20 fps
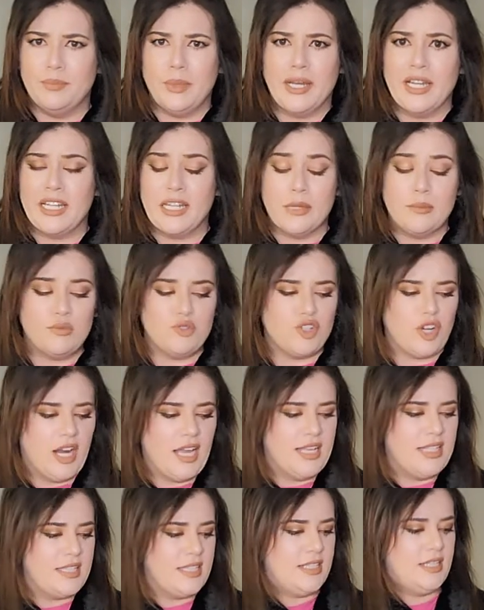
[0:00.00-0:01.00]
button-up
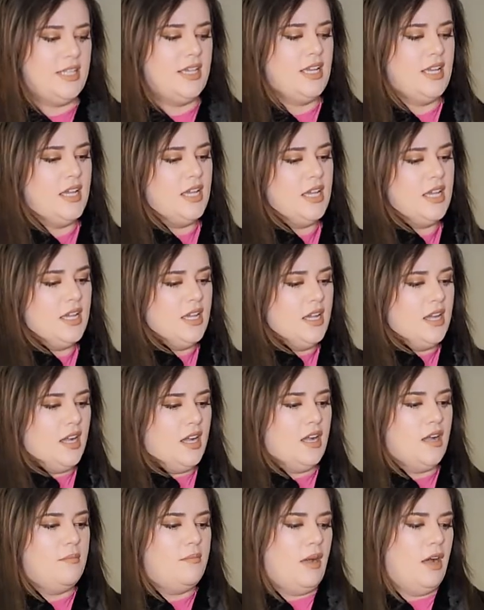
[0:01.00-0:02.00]
dress.
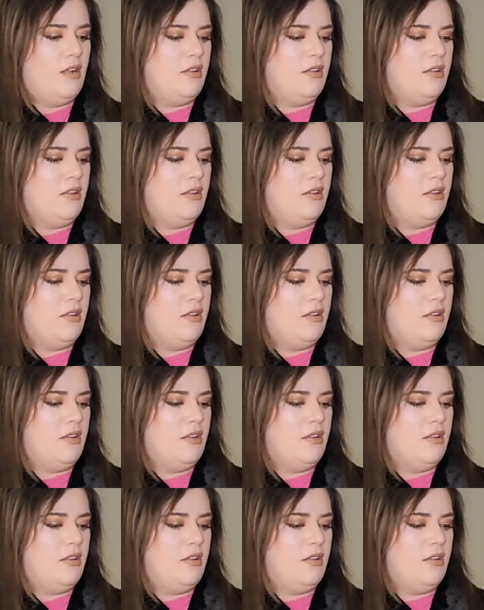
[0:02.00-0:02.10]
Um,